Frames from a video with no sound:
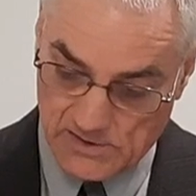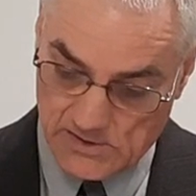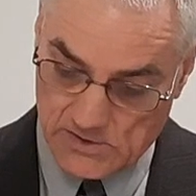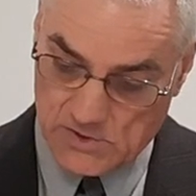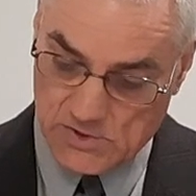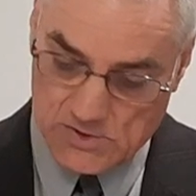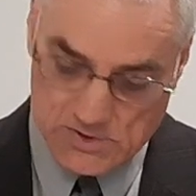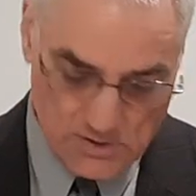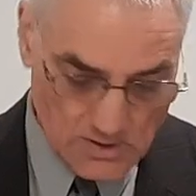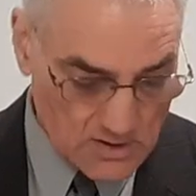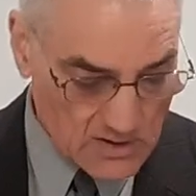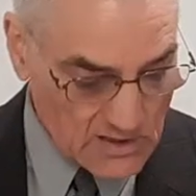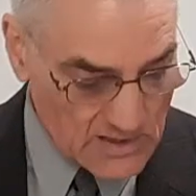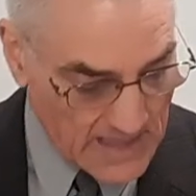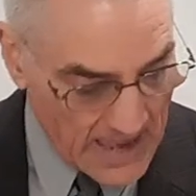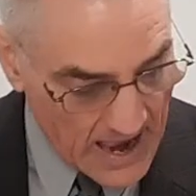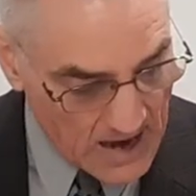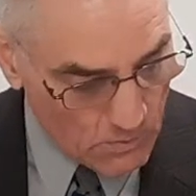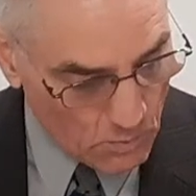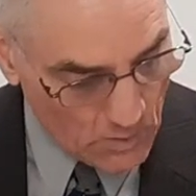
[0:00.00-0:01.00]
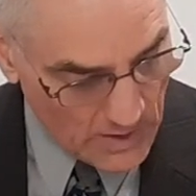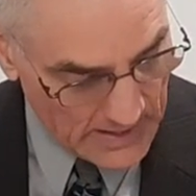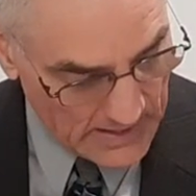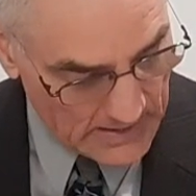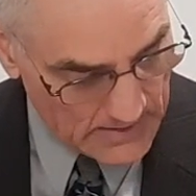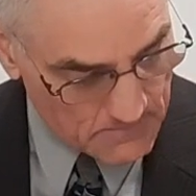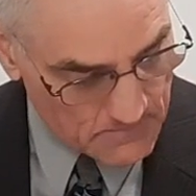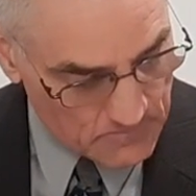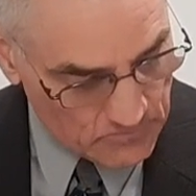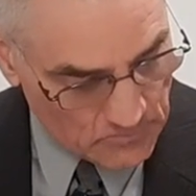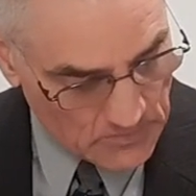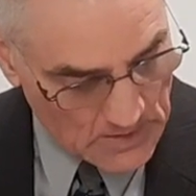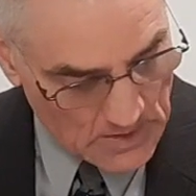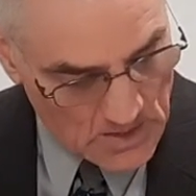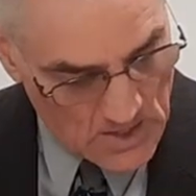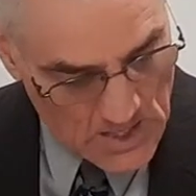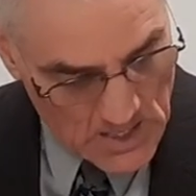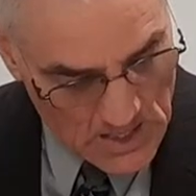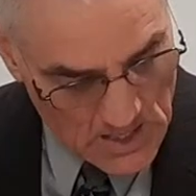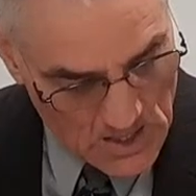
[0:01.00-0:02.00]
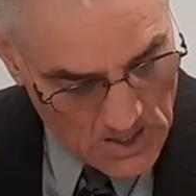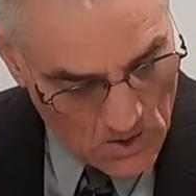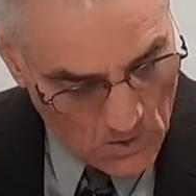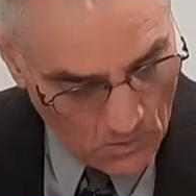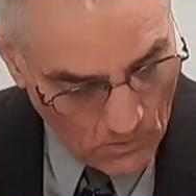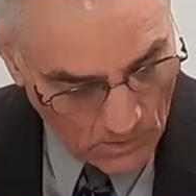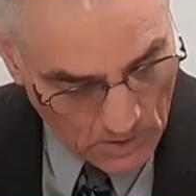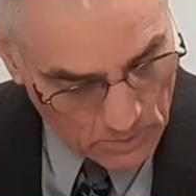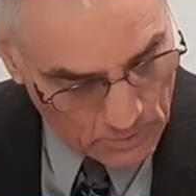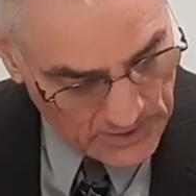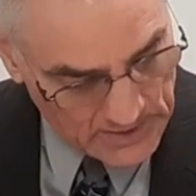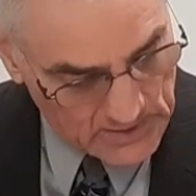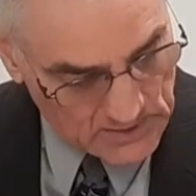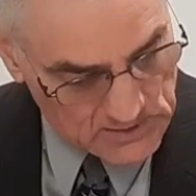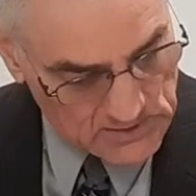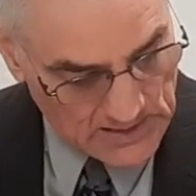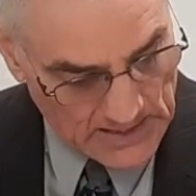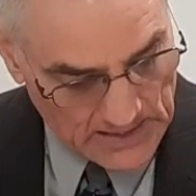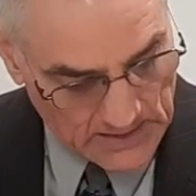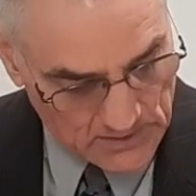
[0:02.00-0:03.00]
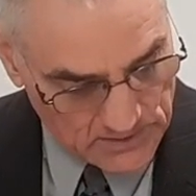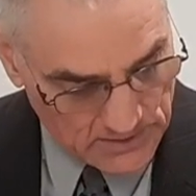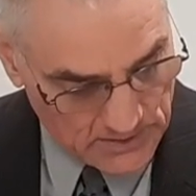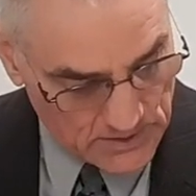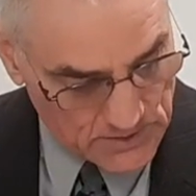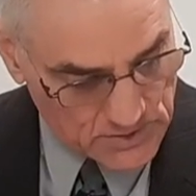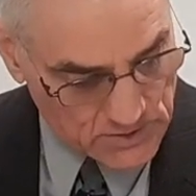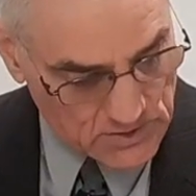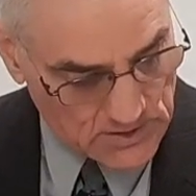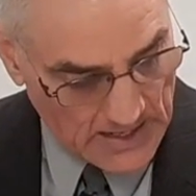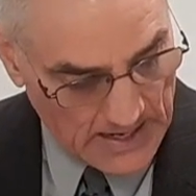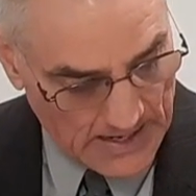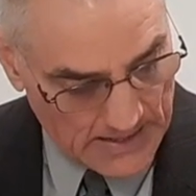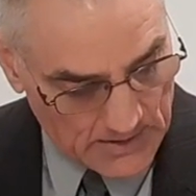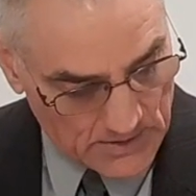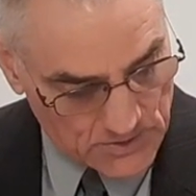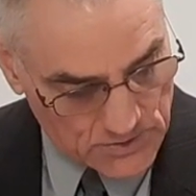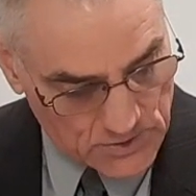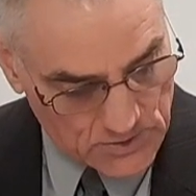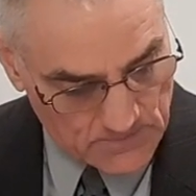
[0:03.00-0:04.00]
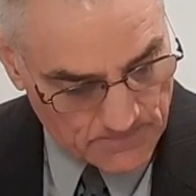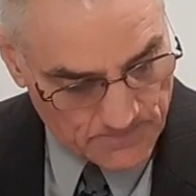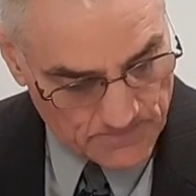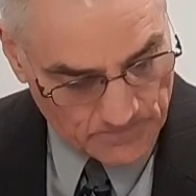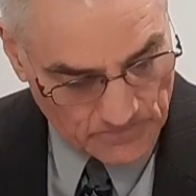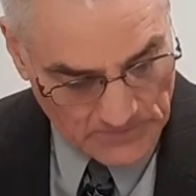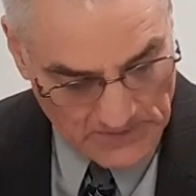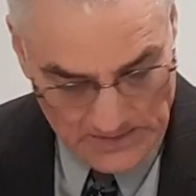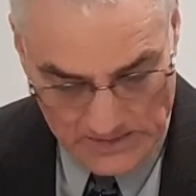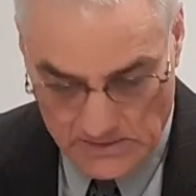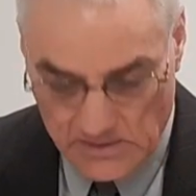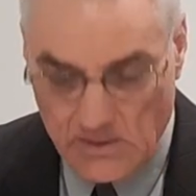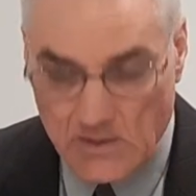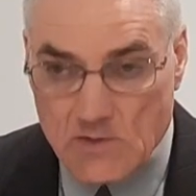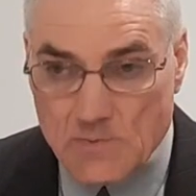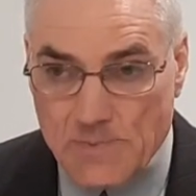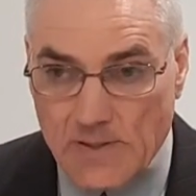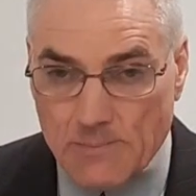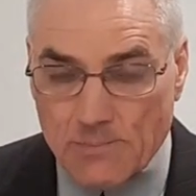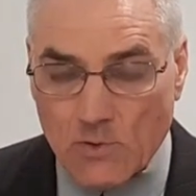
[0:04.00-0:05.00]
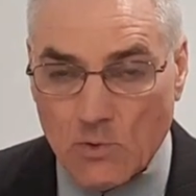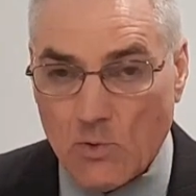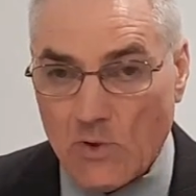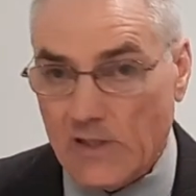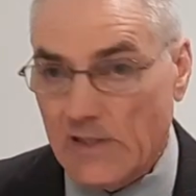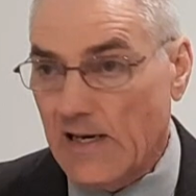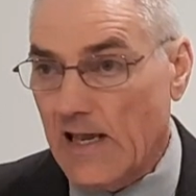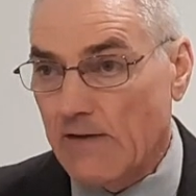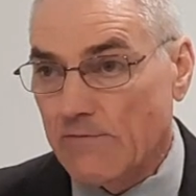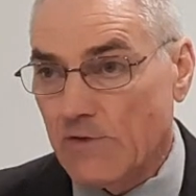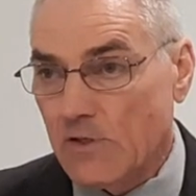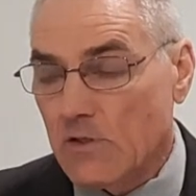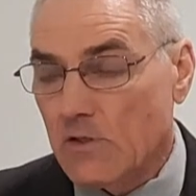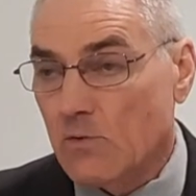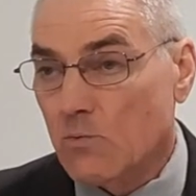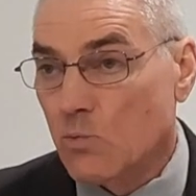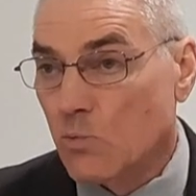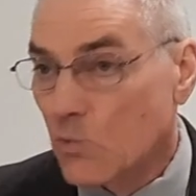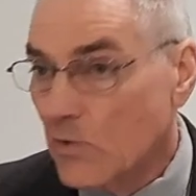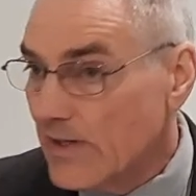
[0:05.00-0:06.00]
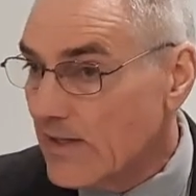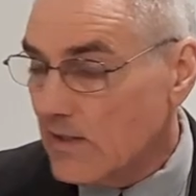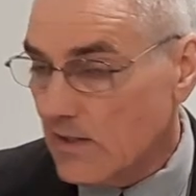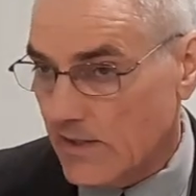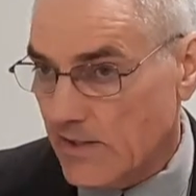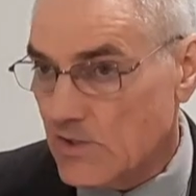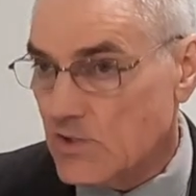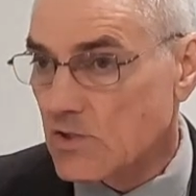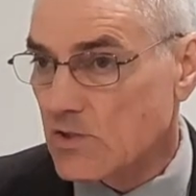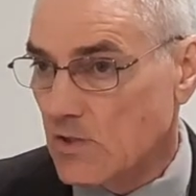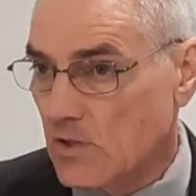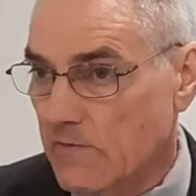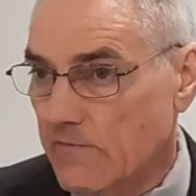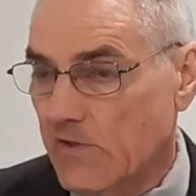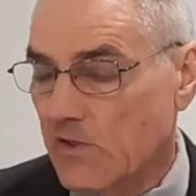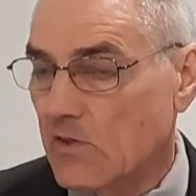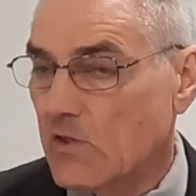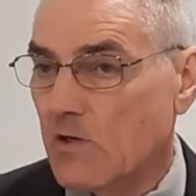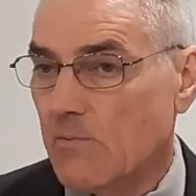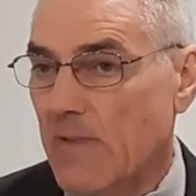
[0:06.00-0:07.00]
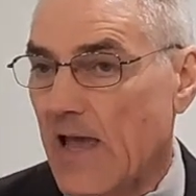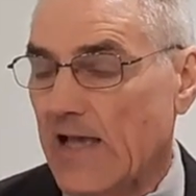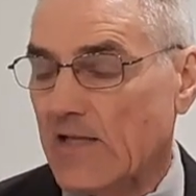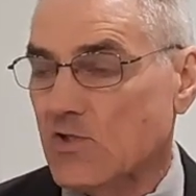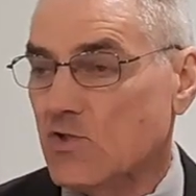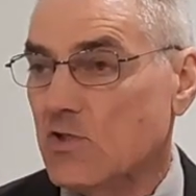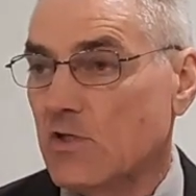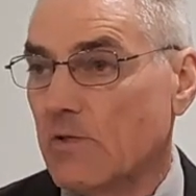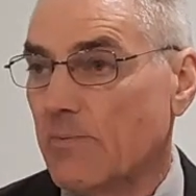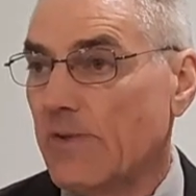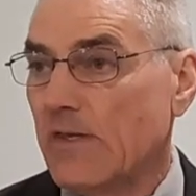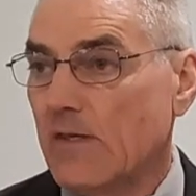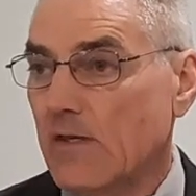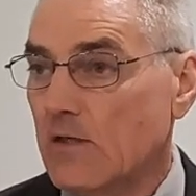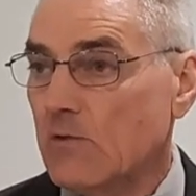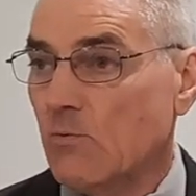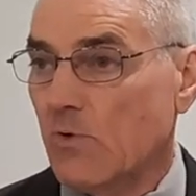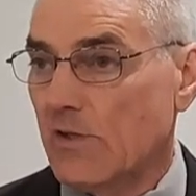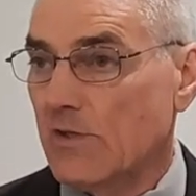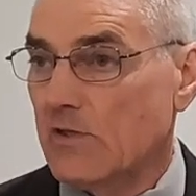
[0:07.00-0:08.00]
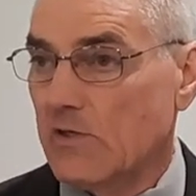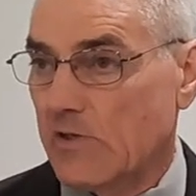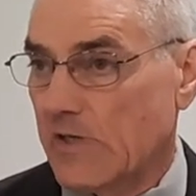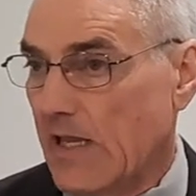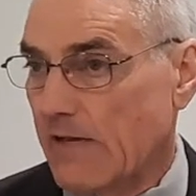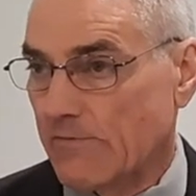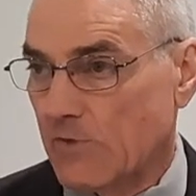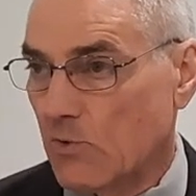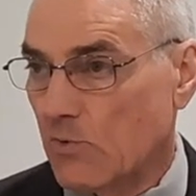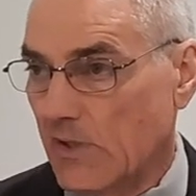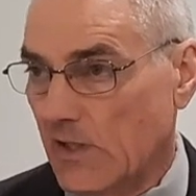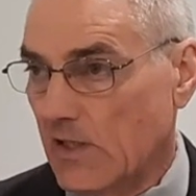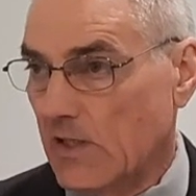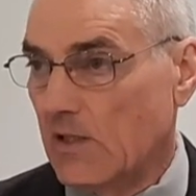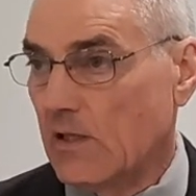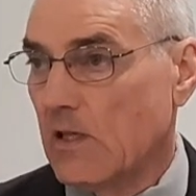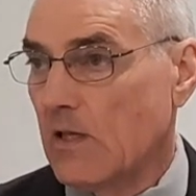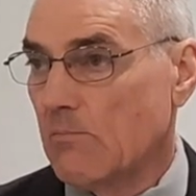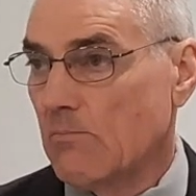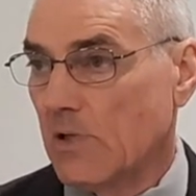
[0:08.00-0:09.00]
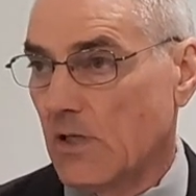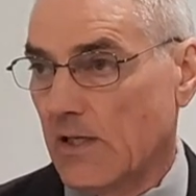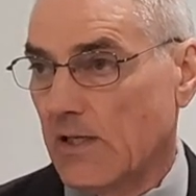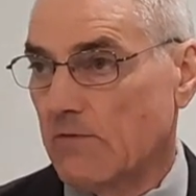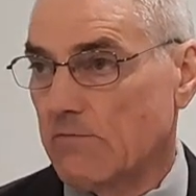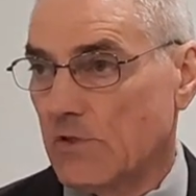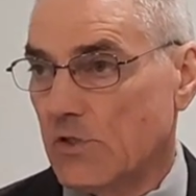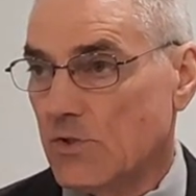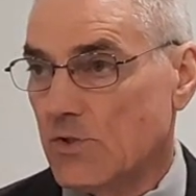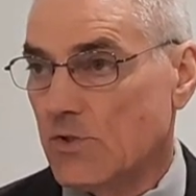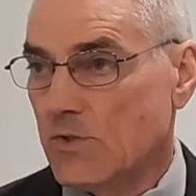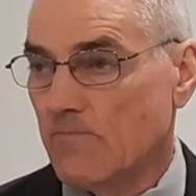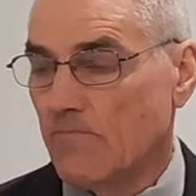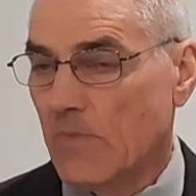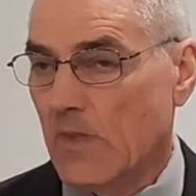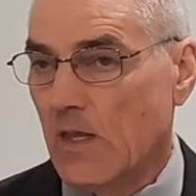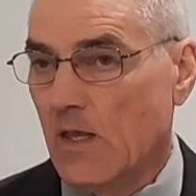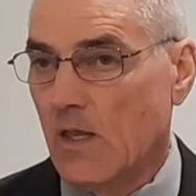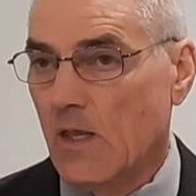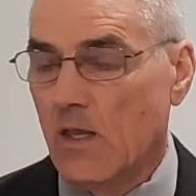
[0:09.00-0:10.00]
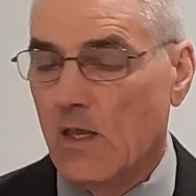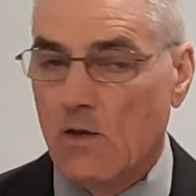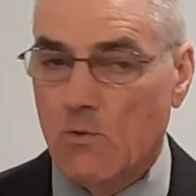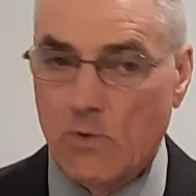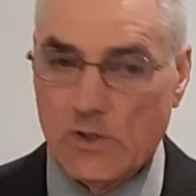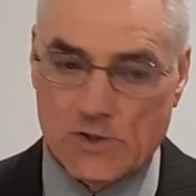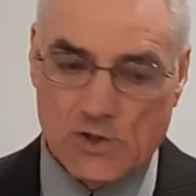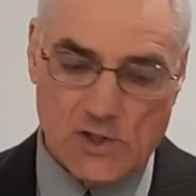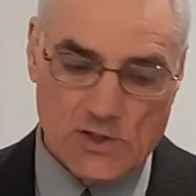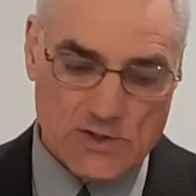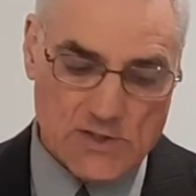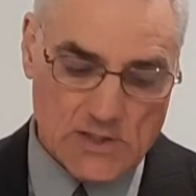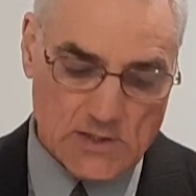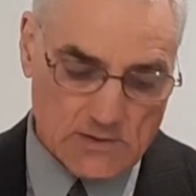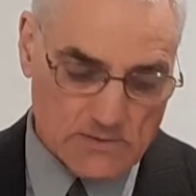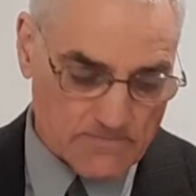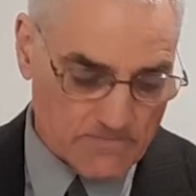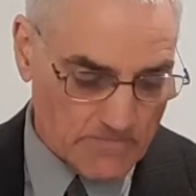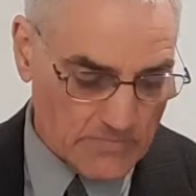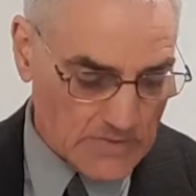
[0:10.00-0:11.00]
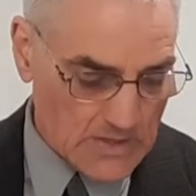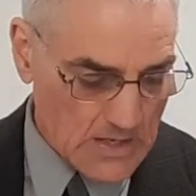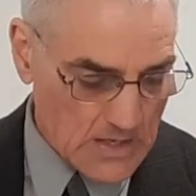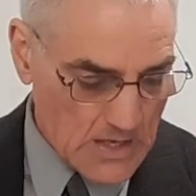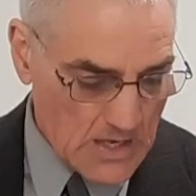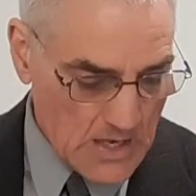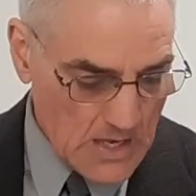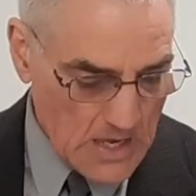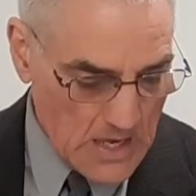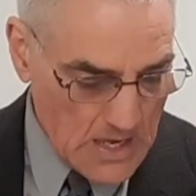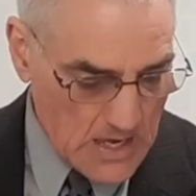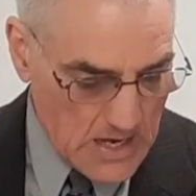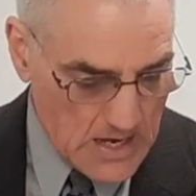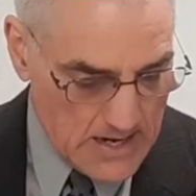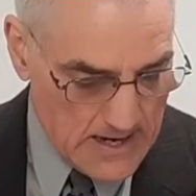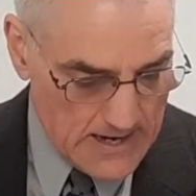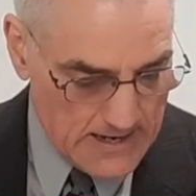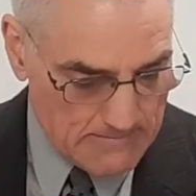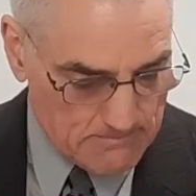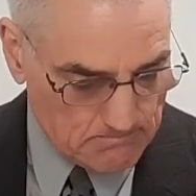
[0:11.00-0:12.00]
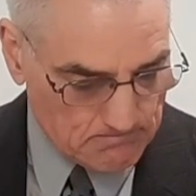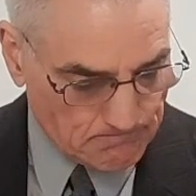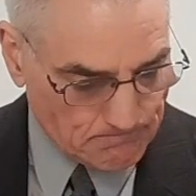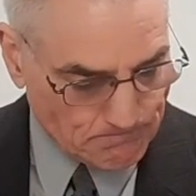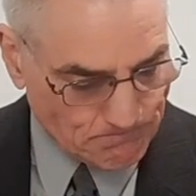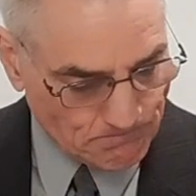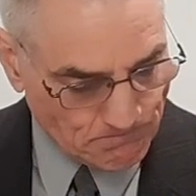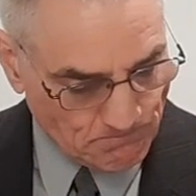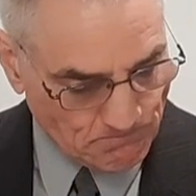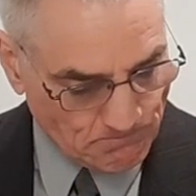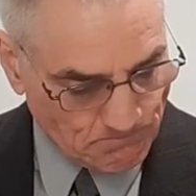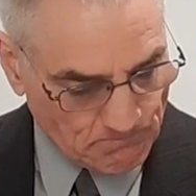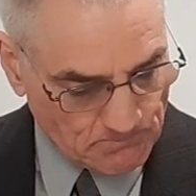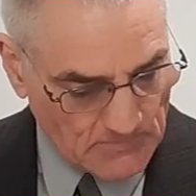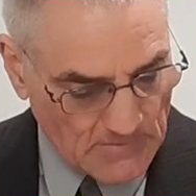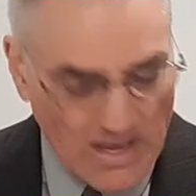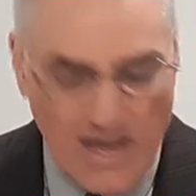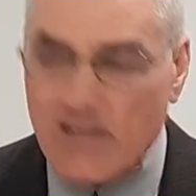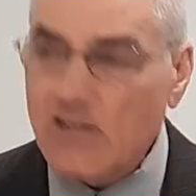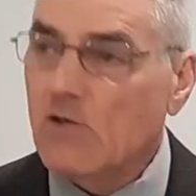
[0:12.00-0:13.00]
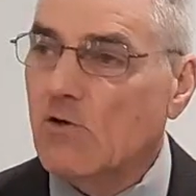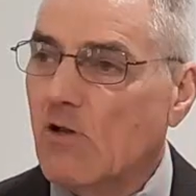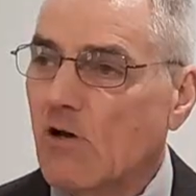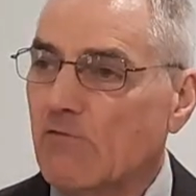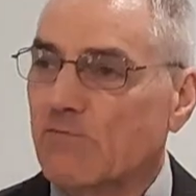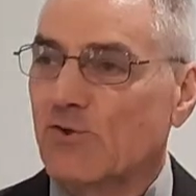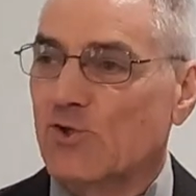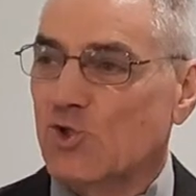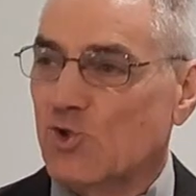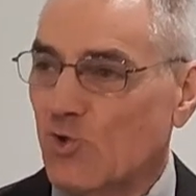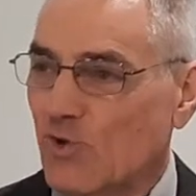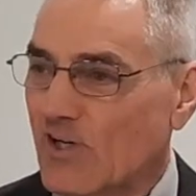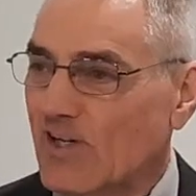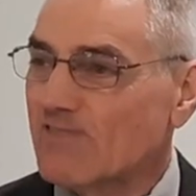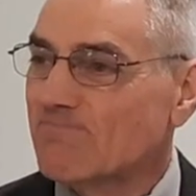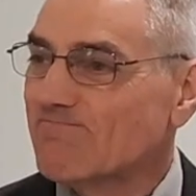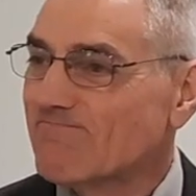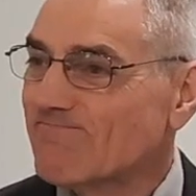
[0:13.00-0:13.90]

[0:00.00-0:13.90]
this that way, or we could take this as these people were never really serving their master to begin with. They're never really believers, which is it. Um, I don't know for sure.